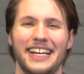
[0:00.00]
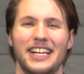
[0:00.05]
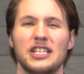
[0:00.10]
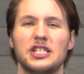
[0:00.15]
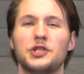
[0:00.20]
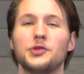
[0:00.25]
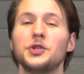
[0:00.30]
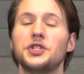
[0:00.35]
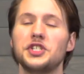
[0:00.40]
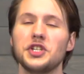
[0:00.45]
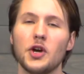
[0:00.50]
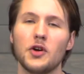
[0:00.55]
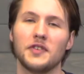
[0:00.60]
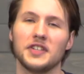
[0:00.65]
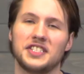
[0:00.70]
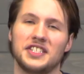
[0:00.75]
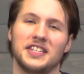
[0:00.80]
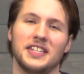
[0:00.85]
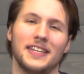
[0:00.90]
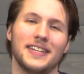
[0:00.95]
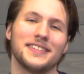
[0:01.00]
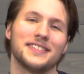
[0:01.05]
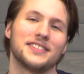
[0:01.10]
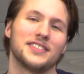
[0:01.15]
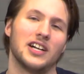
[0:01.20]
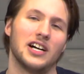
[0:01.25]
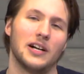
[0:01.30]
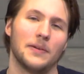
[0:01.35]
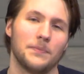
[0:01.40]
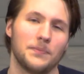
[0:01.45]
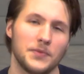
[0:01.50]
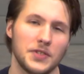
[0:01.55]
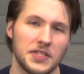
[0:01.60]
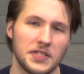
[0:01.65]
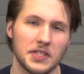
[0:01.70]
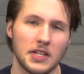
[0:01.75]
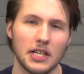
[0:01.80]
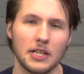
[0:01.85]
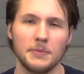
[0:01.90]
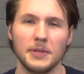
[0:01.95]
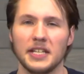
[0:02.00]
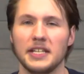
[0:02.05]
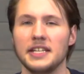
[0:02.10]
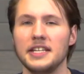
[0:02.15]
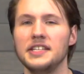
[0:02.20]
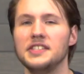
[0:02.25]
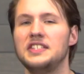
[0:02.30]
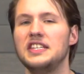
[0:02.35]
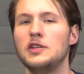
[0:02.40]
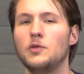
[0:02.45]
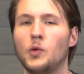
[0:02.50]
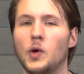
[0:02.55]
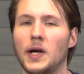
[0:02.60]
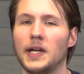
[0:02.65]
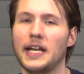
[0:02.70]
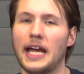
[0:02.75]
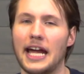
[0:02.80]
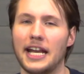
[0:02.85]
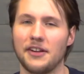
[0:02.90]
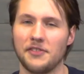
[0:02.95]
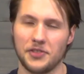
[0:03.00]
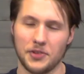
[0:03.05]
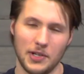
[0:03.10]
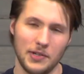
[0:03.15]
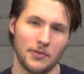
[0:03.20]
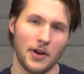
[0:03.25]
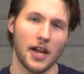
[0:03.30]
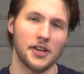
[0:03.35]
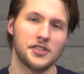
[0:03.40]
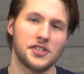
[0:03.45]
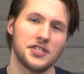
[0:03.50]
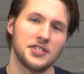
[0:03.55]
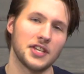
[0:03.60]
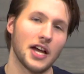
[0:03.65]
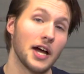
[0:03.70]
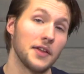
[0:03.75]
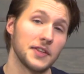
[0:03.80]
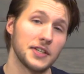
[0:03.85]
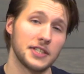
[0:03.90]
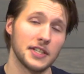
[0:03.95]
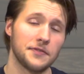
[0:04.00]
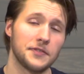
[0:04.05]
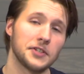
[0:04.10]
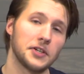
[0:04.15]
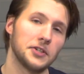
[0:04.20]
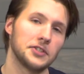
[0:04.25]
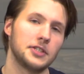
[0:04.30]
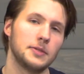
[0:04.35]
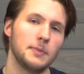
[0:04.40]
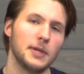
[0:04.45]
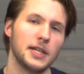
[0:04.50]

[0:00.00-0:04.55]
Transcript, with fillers: Switching over to the install. This is gonna be an easy one out of three wrenches on the difficulty